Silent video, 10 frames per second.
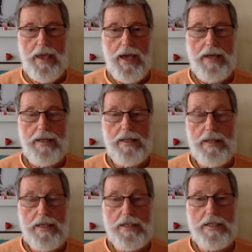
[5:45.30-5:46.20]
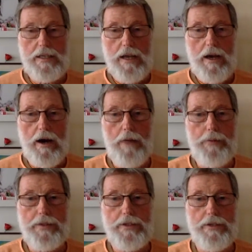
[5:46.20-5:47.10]
And in these
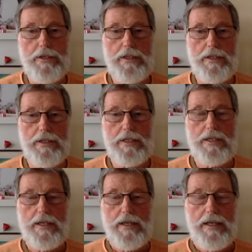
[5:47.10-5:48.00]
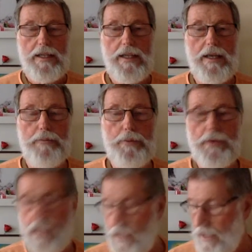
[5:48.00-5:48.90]
opportunities, they
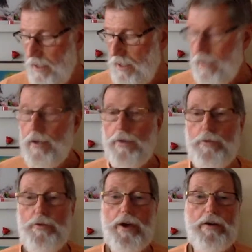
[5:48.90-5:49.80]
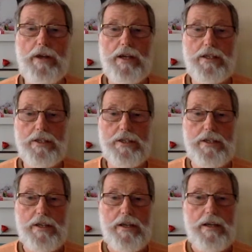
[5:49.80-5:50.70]
put in various